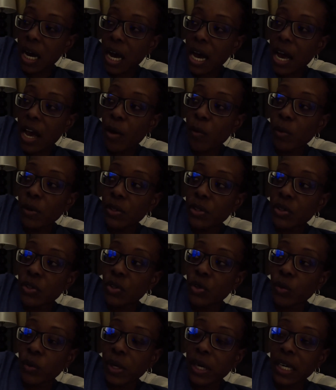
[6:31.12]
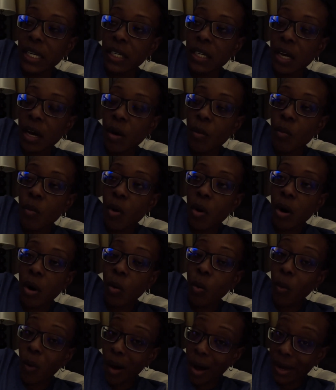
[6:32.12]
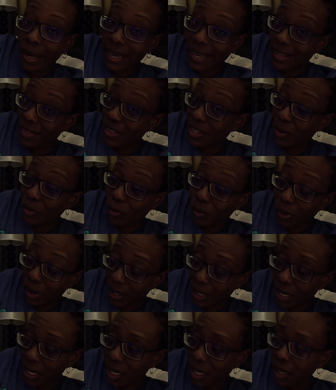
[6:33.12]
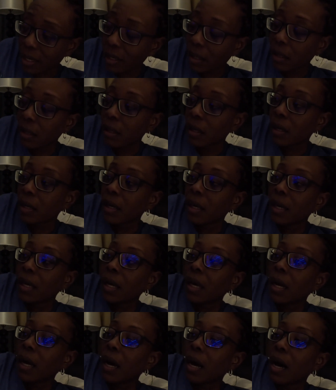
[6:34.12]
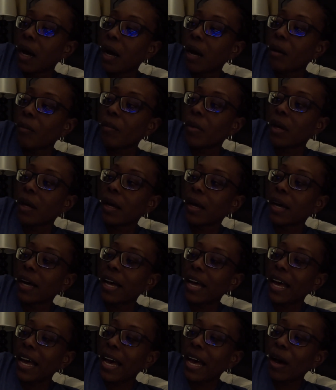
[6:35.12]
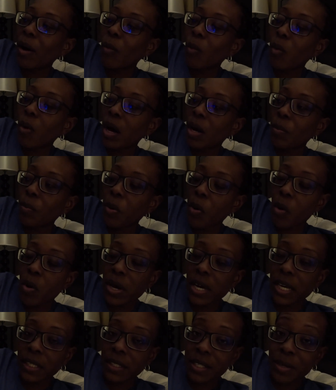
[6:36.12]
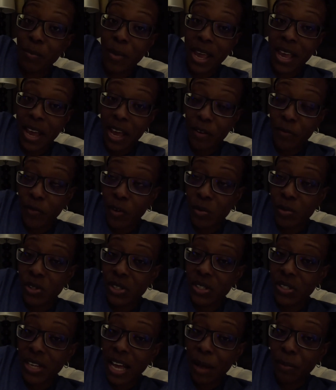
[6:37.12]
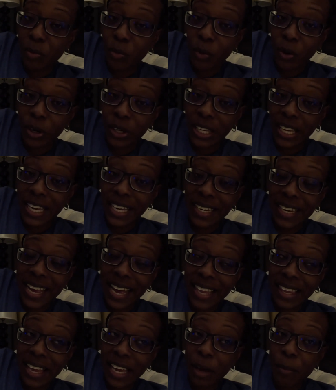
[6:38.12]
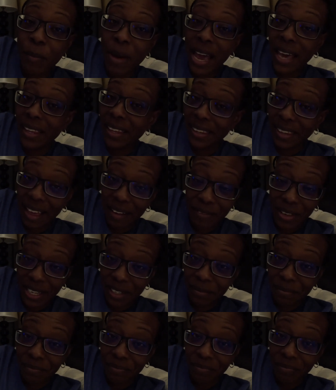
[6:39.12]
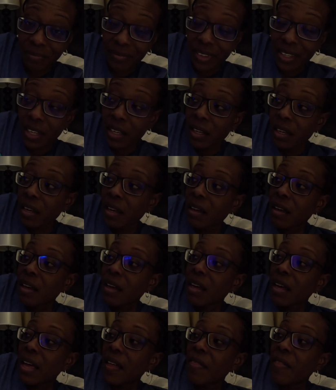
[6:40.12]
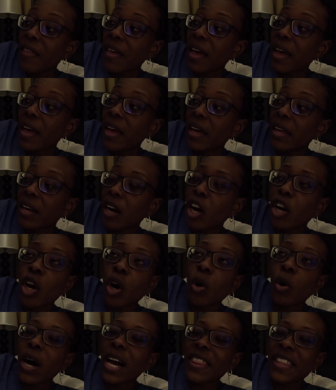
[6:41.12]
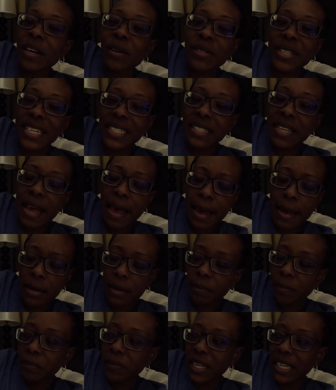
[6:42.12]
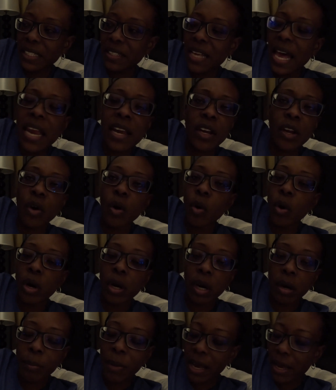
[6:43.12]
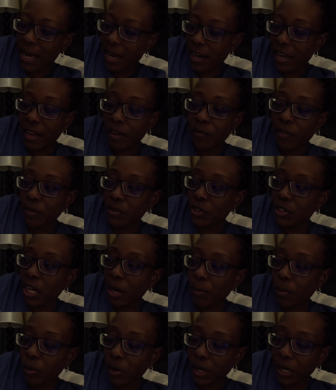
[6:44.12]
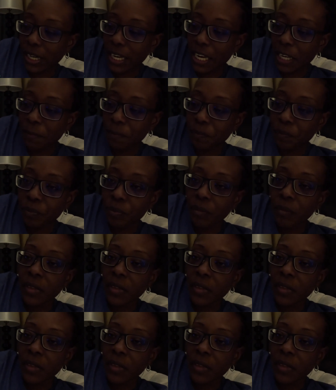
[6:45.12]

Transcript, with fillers: I was doing more walking than running. Um, at one point, my headphones stopped working at like mile 11. And then, or no, I think it was like 10, like 10 and a quarter, my headphones stopped working.